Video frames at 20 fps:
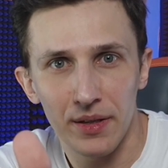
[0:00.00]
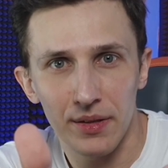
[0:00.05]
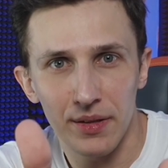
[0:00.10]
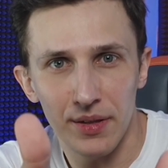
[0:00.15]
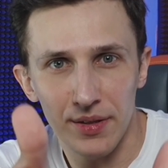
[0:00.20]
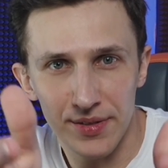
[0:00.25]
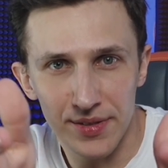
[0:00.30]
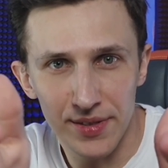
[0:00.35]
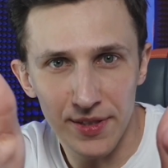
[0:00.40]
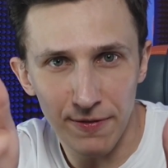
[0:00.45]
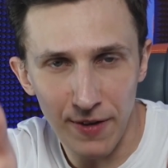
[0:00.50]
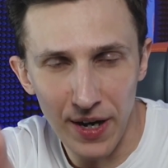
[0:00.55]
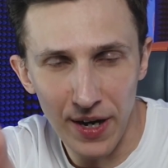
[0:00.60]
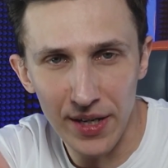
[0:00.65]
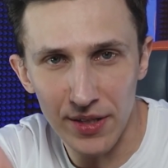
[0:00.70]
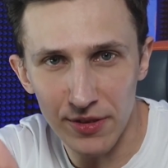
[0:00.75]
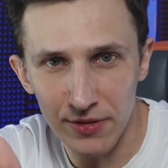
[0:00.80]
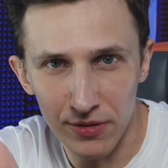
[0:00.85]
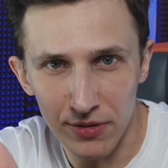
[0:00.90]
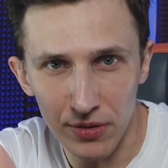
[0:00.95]
It
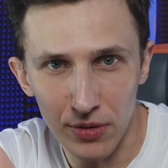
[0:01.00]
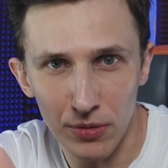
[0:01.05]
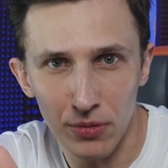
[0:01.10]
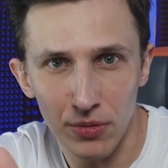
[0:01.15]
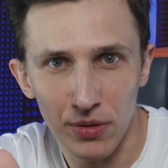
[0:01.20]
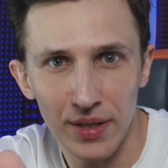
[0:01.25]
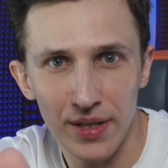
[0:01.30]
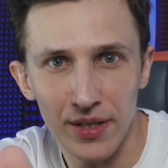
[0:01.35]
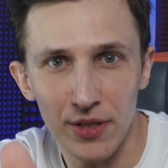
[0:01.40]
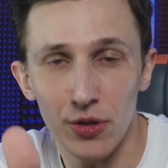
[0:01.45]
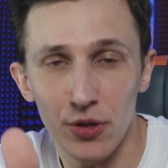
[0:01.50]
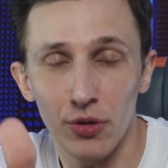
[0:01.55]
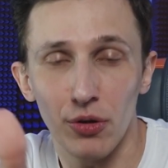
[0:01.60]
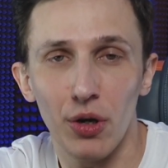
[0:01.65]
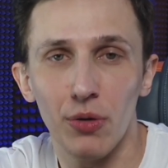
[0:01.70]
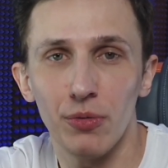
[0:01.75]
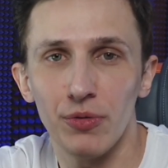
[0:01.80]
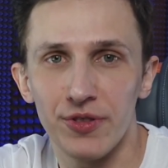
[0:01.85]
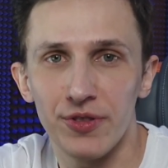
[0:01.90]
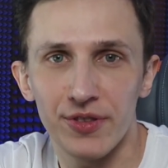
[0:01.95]
defines you, your
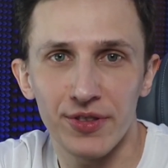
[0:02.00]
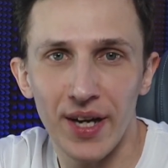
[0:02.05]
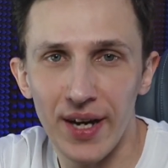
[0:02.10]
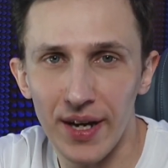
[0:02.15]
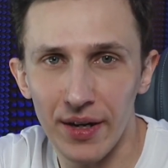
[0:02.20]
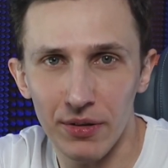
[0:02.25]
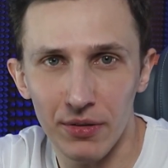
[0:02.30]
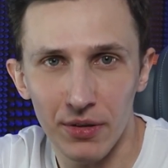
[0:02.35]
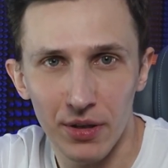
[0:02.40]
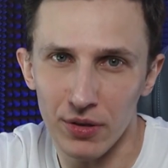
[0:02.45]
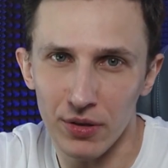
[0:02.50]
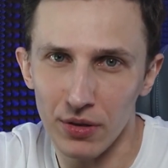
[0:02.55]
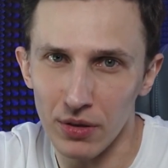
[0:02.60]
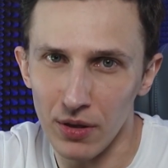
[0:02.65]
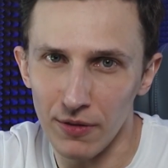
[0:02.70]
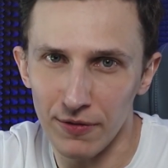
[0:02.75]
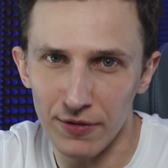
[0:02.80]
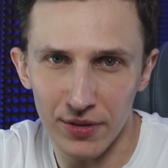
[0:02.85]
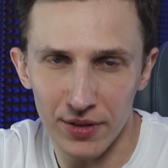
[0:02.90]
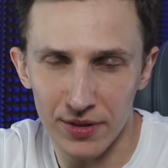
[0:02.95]
own style. You
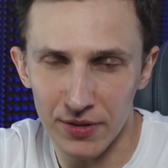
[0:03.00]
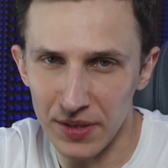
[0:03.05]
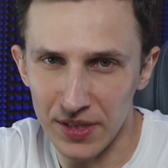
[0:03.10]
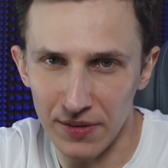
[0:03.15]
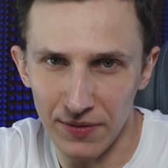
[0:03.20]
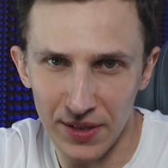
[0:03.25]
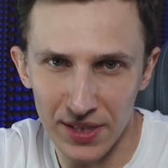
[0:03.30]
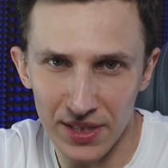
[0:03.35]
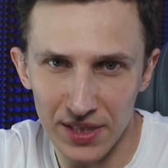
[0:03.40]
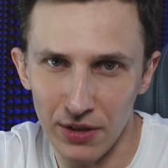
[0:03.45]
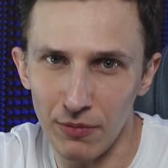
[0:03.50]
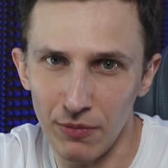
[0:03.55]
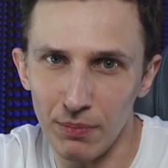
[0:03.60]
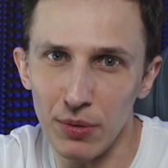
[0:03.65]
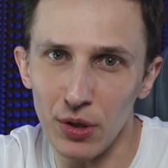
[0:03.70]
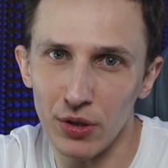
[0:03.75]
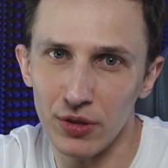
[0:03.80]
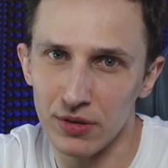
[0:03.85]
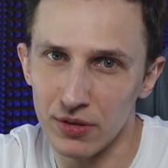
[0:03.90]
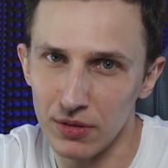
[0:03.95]
love a specific set of
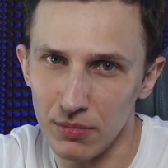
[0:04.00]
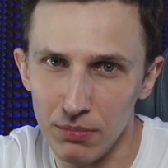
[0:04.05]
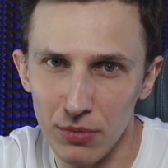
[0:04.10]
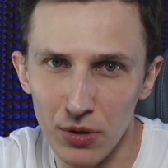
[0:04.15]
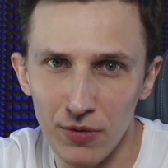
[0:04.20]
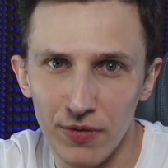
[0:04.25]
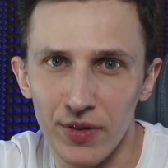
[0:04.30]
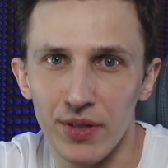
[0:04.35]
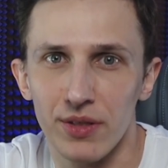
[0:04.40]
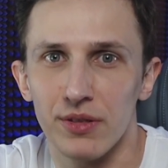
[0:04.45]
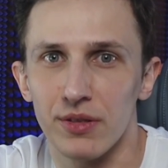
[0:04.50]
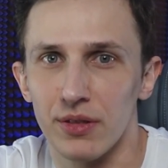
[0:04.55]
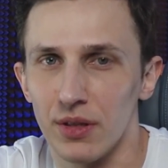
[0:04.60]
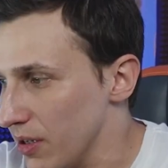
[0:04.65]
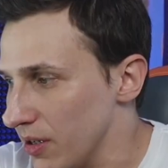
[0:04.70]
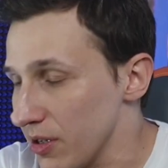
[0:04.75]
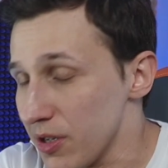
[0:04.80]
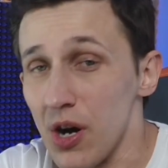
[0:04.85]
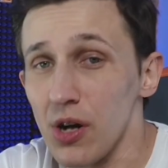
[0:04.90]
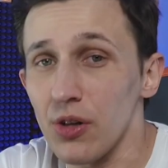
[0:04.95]
books, movies,
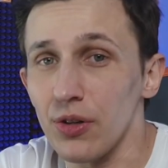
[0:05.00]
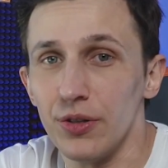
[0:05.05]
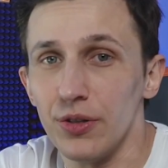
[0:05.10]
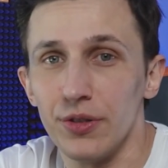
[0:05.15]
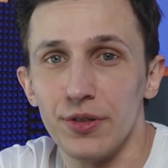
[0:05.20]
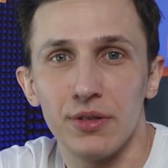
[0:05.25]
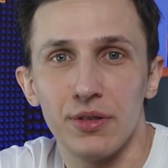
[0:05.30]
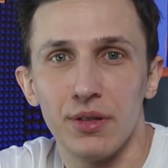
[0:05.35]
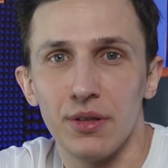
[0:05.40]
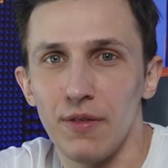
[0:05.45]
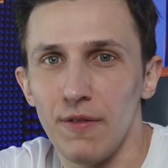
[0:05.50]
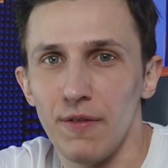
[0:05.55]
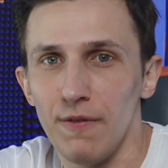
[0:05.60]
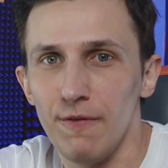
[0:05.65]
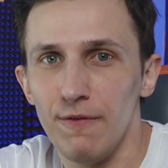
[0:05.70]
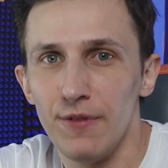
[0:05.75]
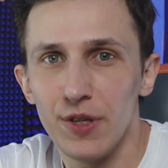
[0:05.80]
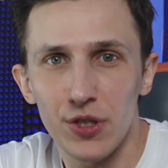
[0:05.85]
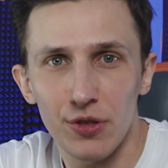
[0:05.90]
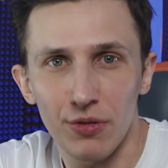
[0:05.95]
colors,
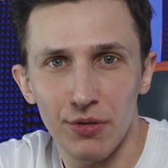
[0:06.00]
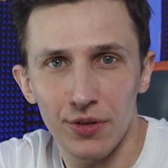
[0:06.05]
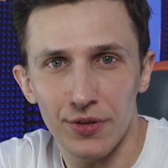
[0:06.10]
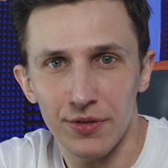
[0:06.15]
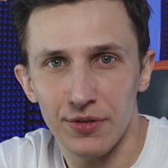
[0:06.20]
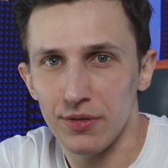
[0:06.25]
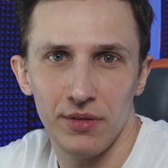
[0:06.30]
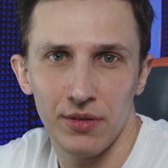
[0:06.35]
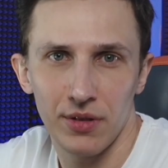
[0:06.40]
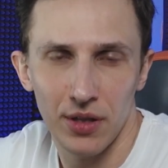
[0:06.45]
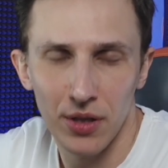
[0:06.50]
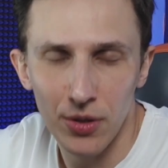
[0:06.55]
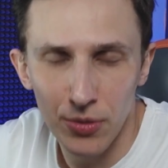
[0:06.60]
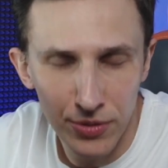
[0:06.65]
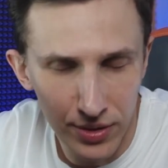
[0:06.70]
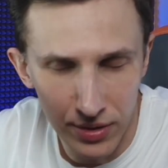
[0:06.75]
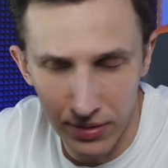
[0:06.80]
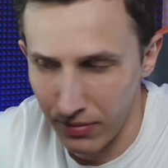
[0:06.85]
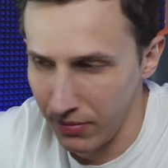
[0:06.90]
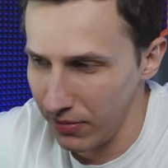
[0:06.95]
visuals,
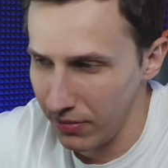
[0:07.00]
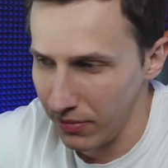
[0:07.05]
clothing.